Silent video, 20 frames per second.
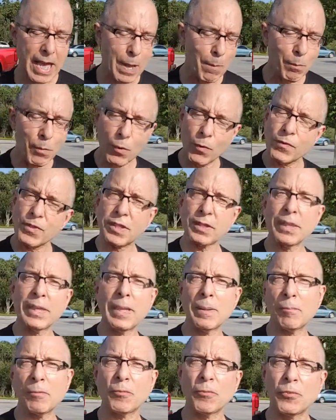Moves
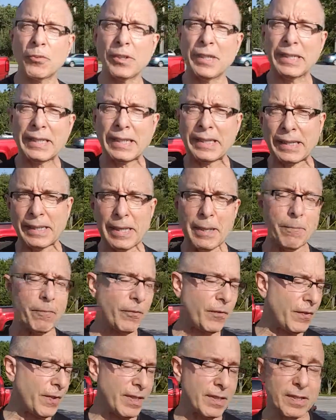lymph.
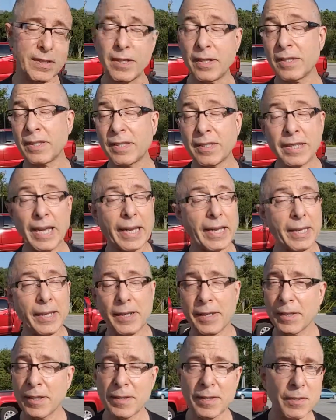Lymph is a
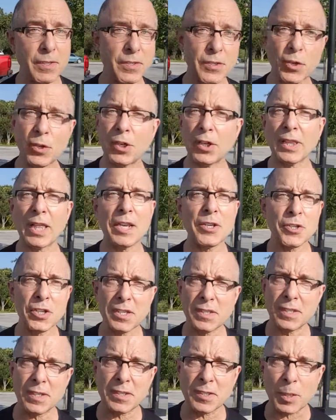second circulation
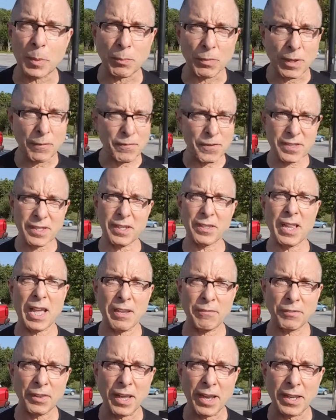system. Lymph is a
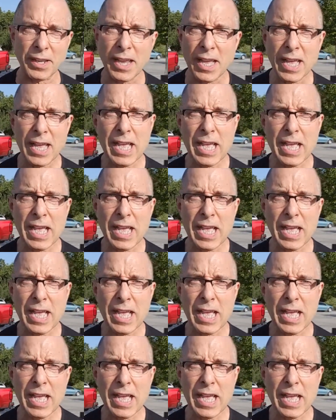lifeline.